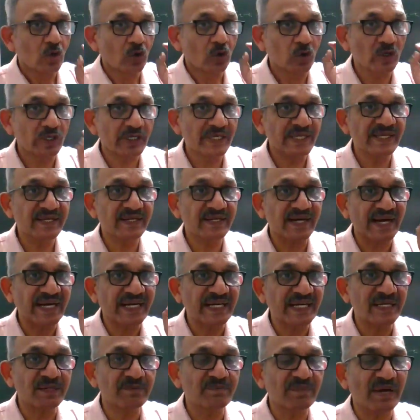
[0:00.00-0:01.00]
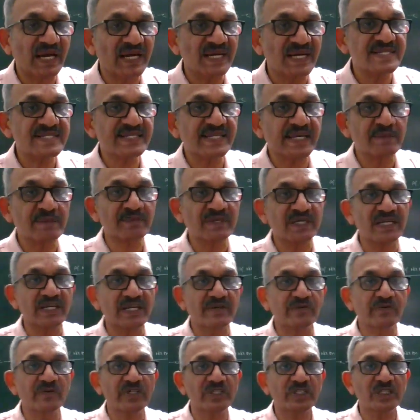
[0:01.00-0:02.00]
Only writing balanced chemical
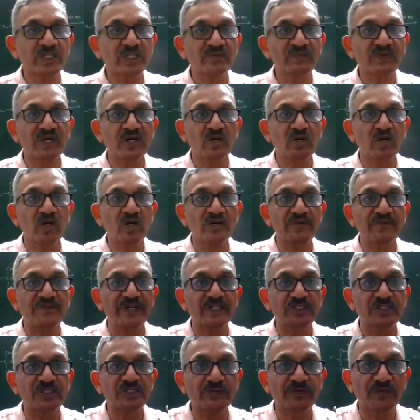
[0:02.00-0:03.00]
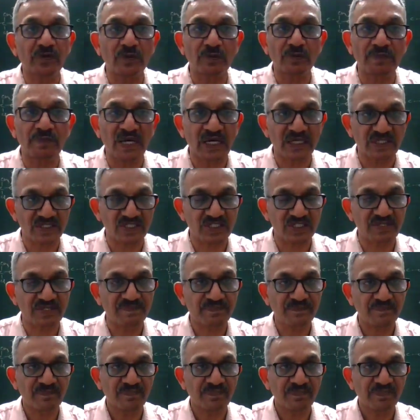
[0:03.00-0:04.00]
equation will not fetch you full
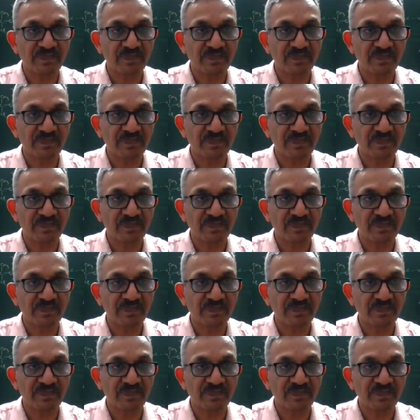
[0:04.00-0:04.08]
marks.